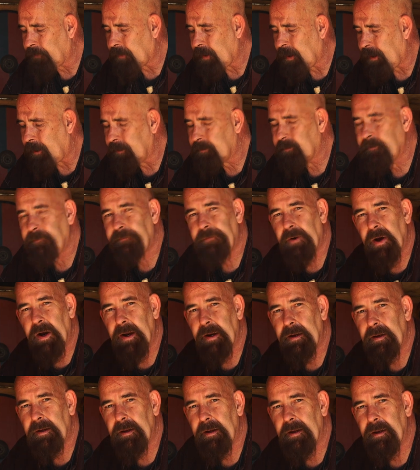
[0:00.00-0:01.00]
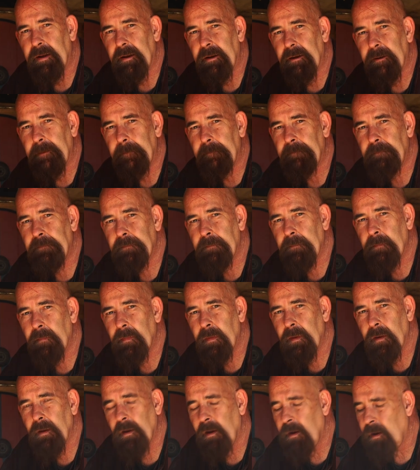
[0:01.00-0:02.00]
hard to find in
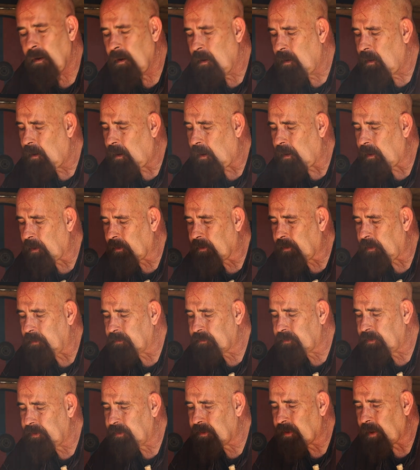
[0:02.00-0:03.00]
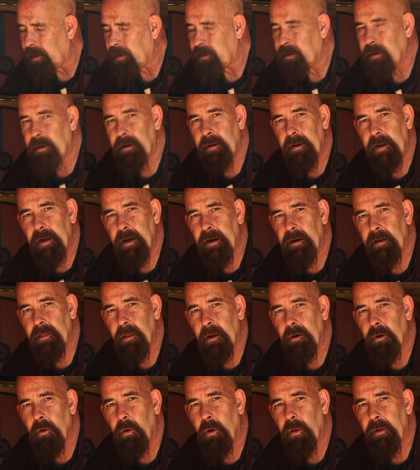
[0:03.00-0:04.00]
other countries than here in the
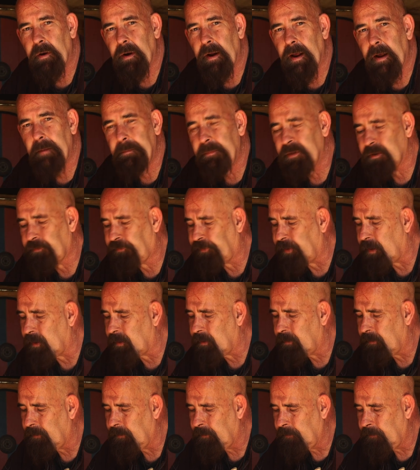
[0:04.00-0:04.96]
Northern Hemisphere.